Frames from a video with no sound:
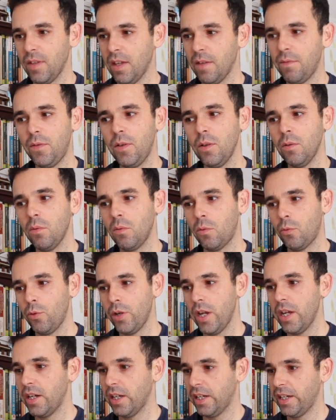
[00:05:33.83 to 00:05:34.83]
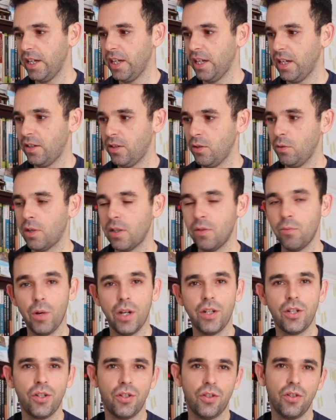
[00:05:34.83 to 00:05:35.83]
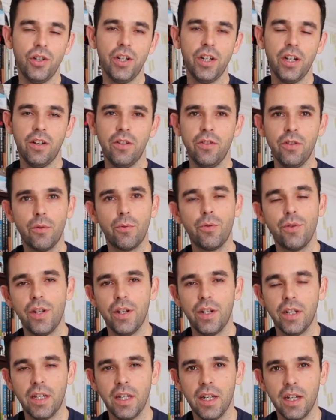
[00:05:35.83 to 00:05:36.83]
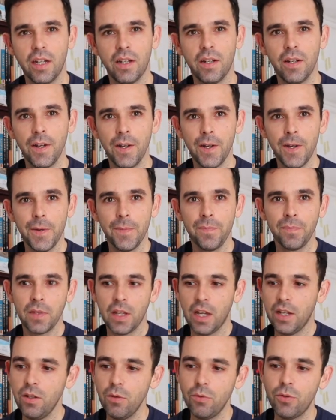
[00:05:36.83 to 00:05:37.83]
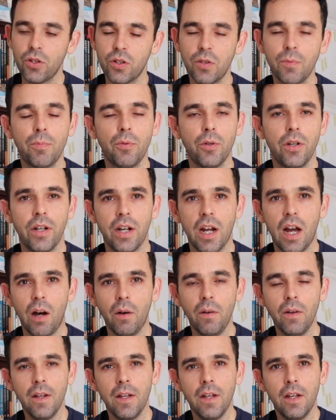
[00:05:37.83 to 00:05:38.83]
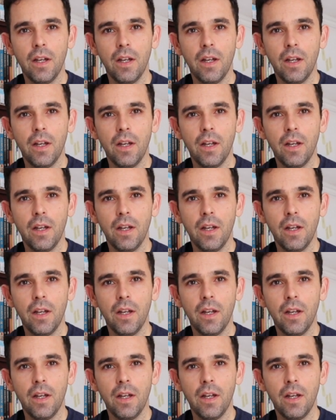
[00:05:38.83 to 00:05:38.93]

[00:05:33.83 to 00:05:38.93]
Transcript: if you create a gig, you can register here and you create a gig and you just put it out.